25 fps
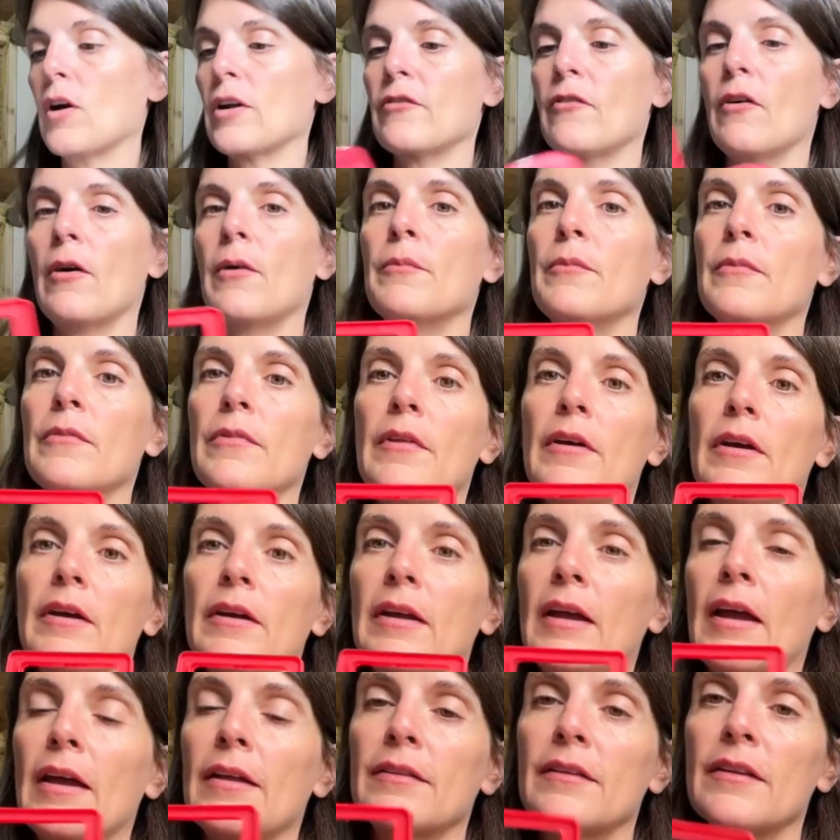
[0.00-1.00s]
of them, there
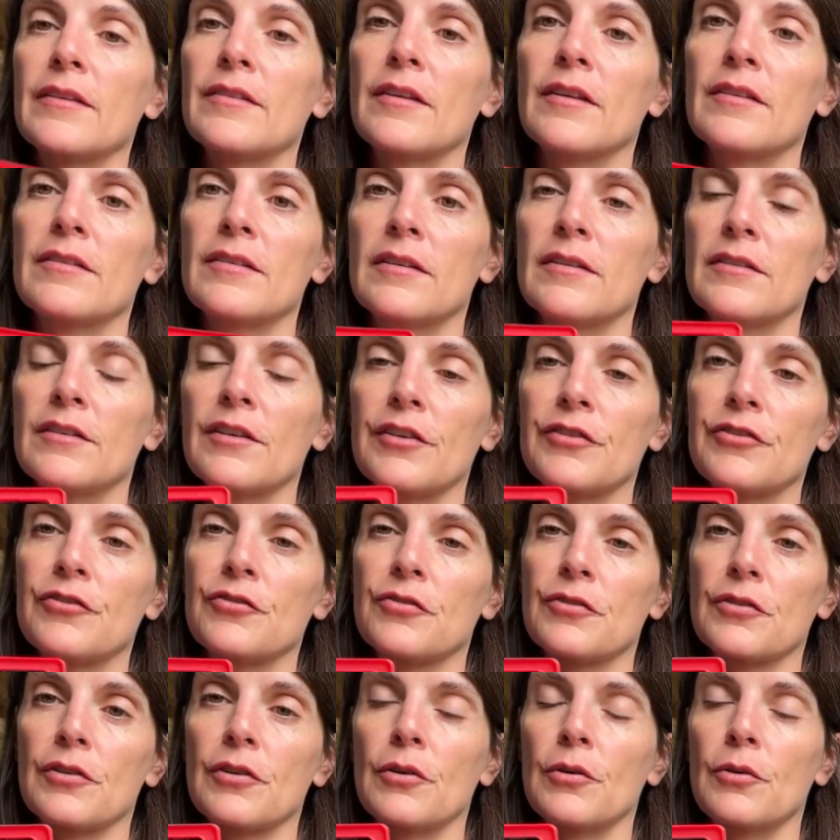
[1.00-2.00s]
again, this isn't a
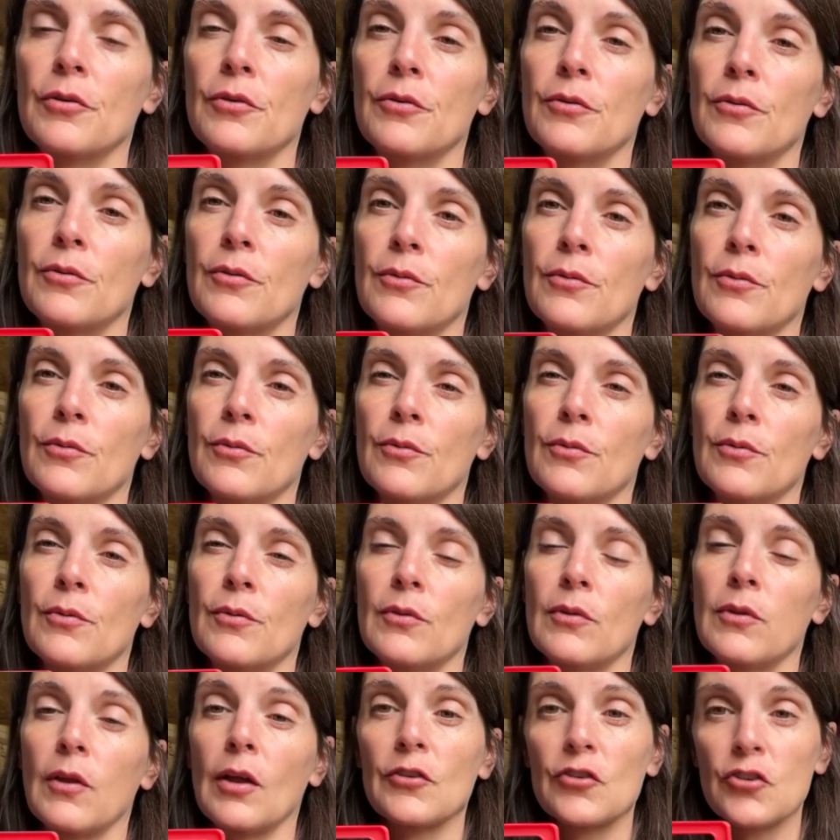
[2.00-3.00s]
true
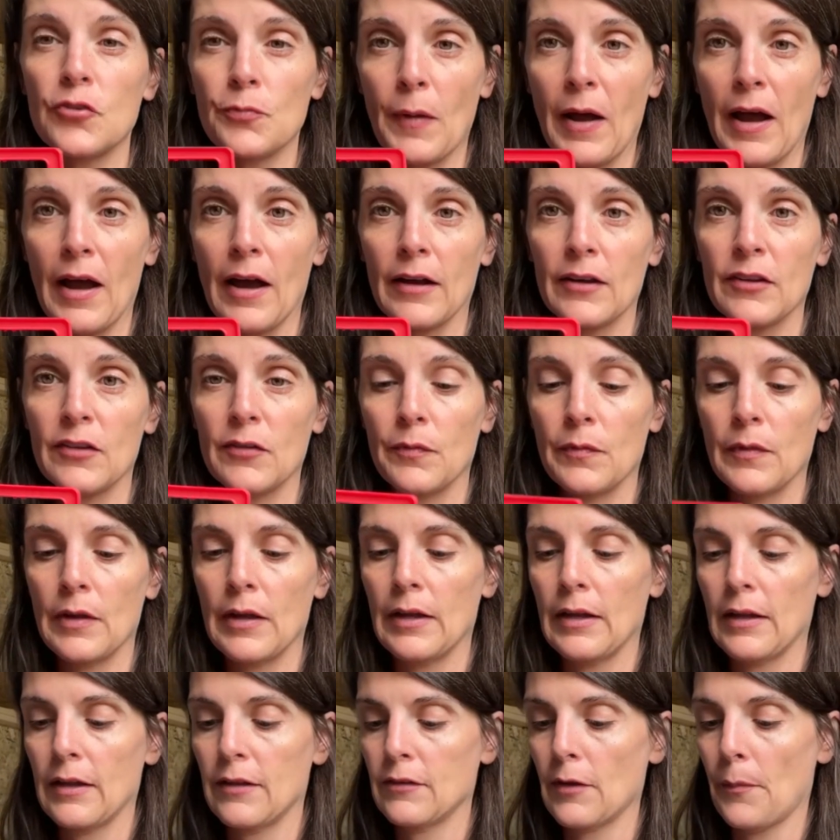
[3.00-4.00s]
lunchbox.
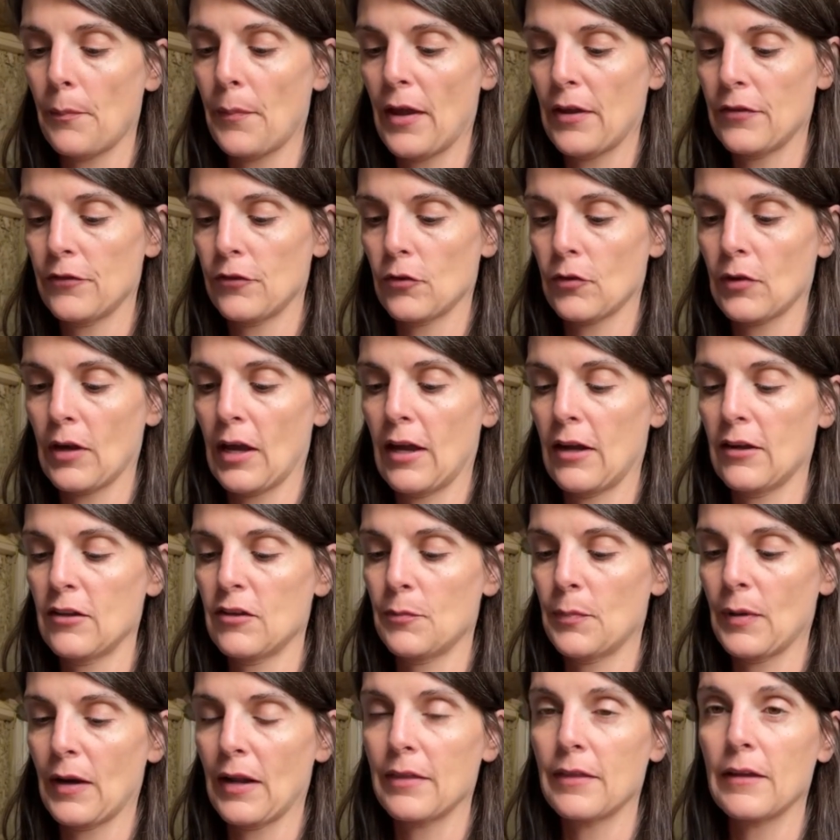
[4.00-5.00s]
It is a pencil case,
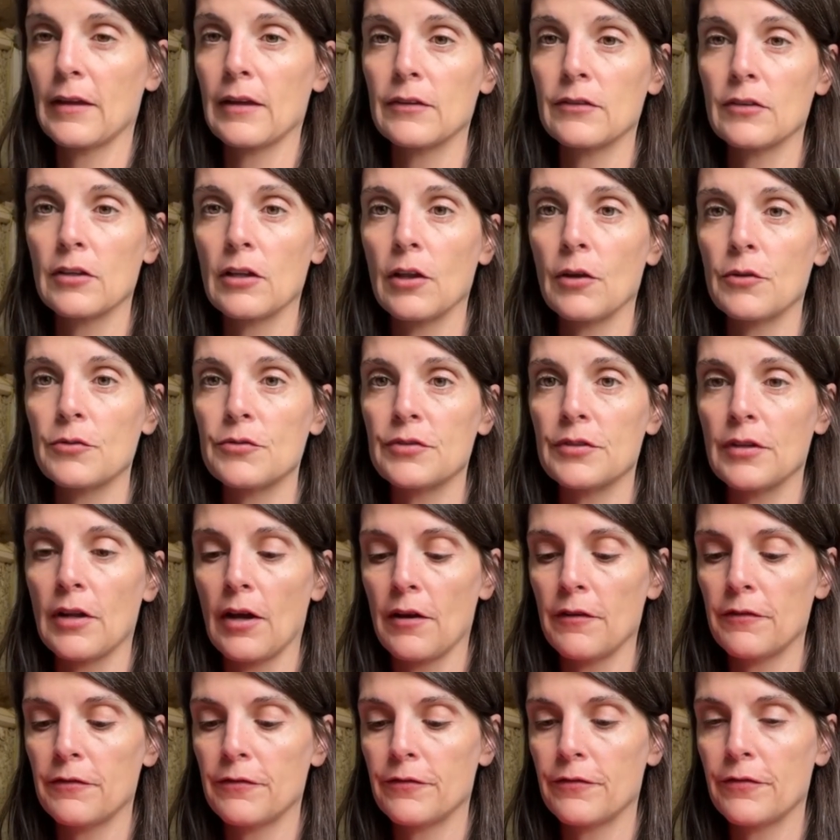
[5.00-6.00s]
but I think it's close
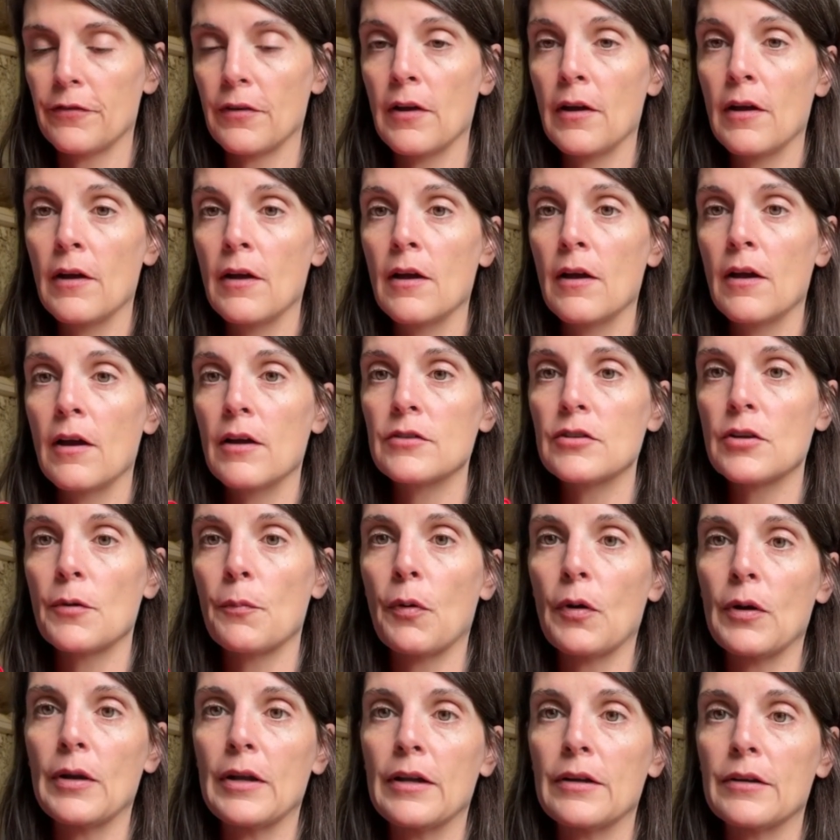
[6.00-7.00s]
enough to
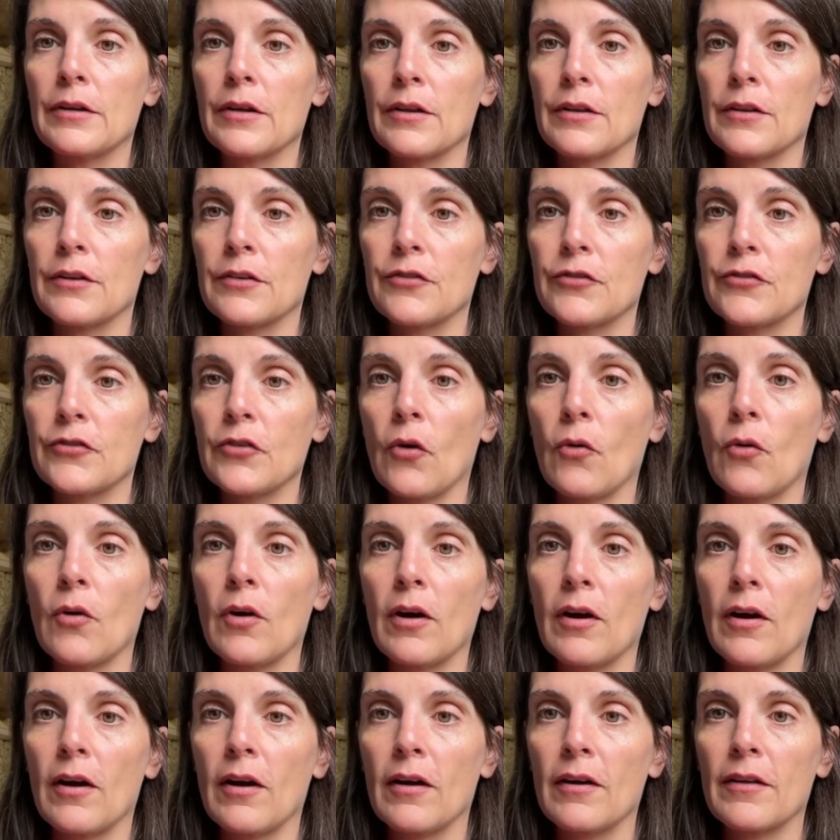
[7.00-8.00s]
put into the
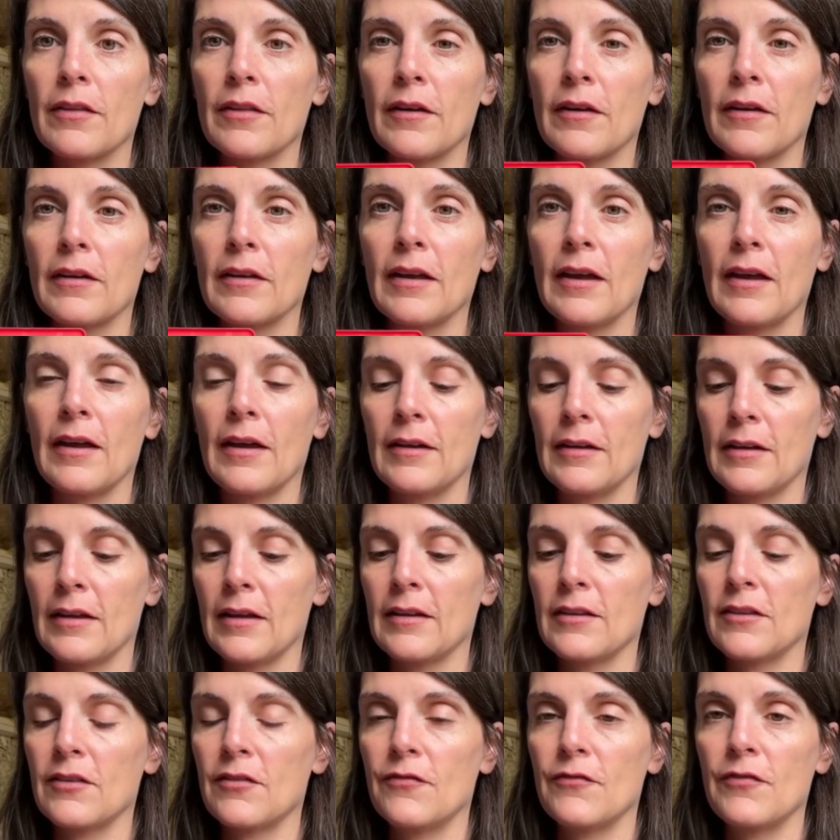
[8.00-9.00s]
store. There again,
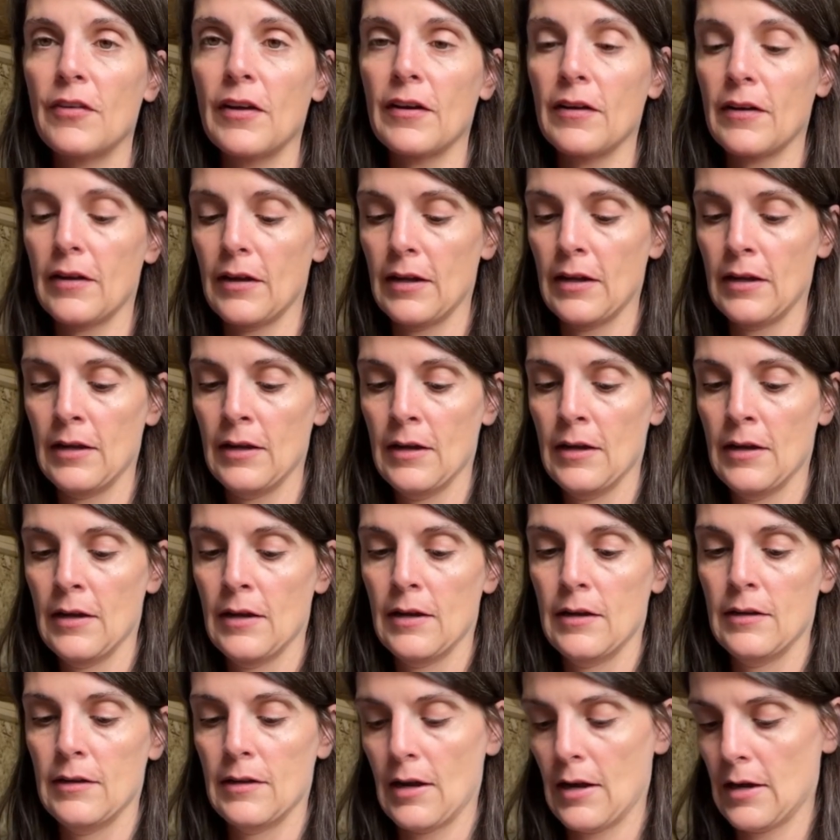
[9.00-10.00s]
it's very
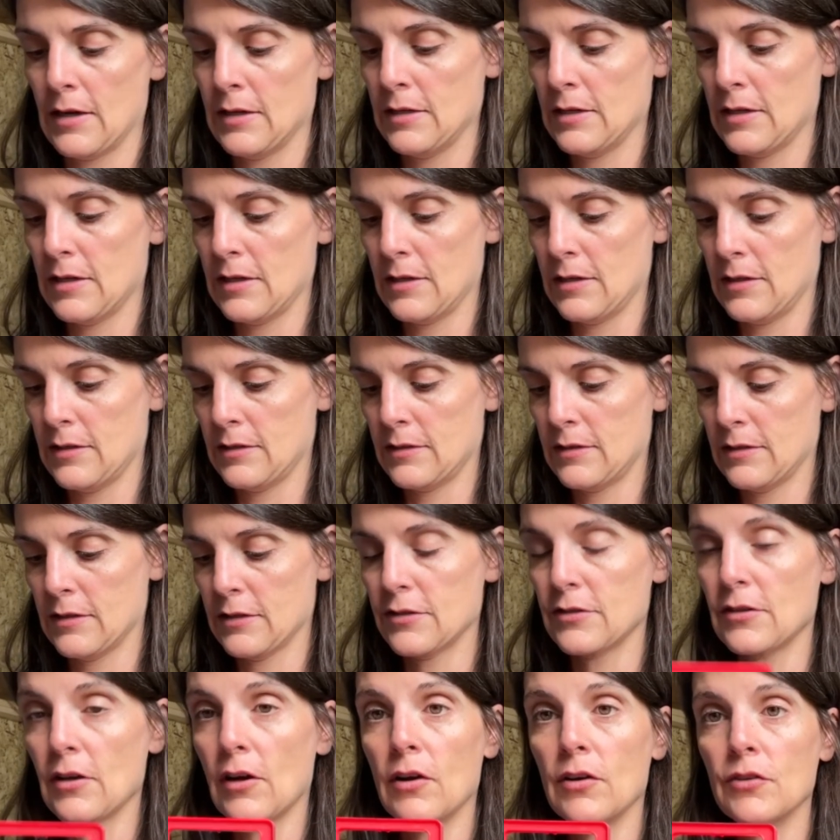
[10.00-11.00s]
90s
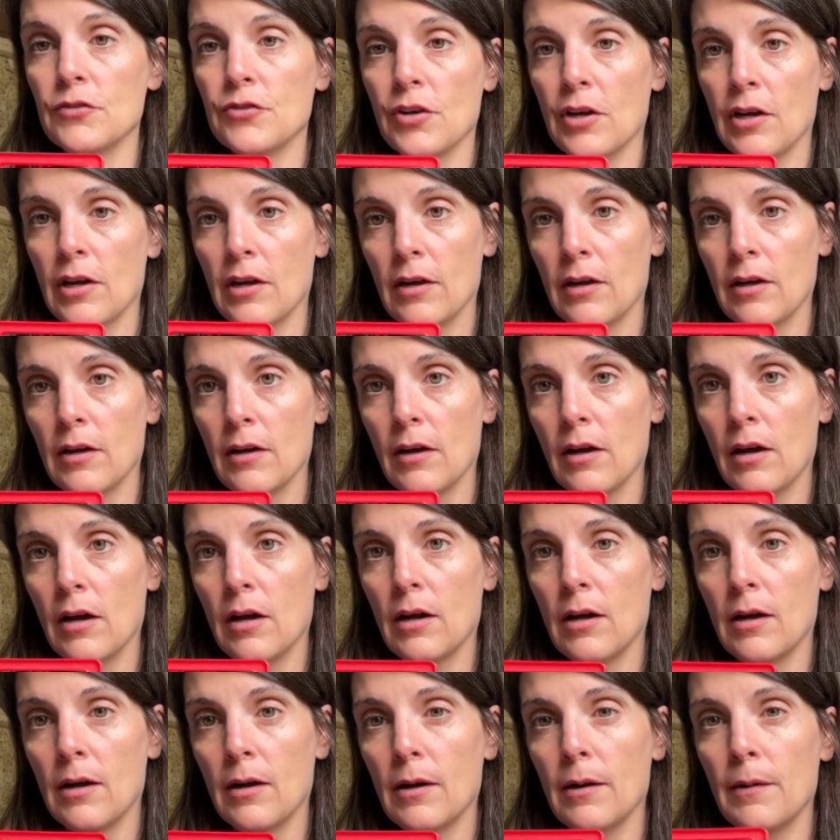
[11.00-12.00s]
nostalgia.
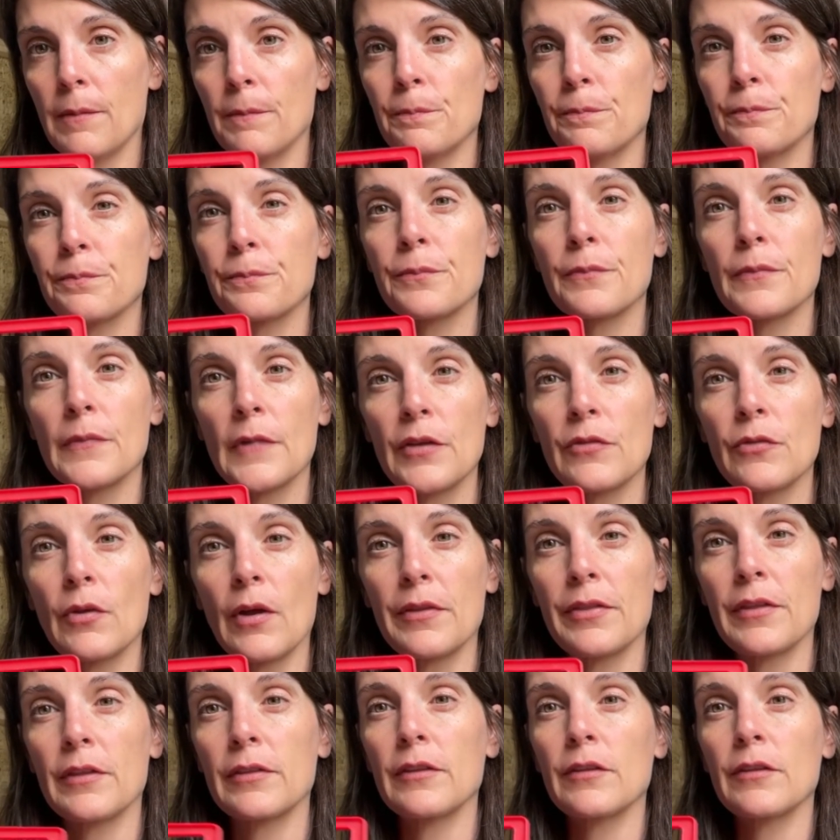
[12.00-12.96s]
So I think